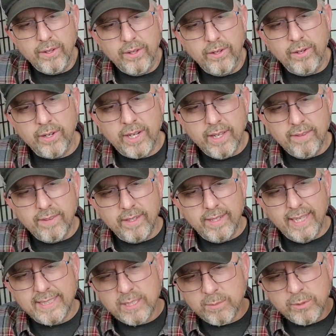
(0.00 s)
you're getting the
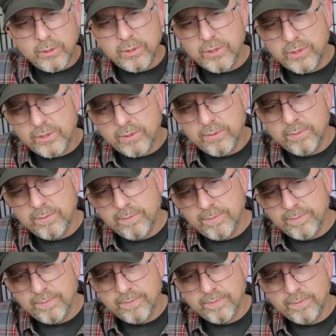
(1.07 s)
decibels,
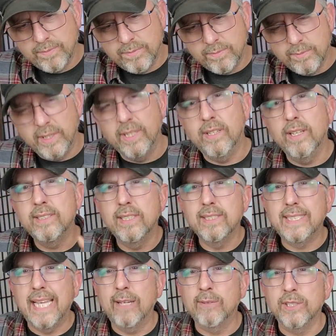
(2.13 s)
but it doesn't
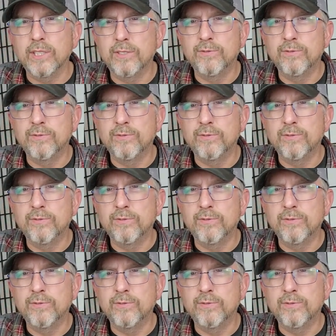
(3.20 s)
sound as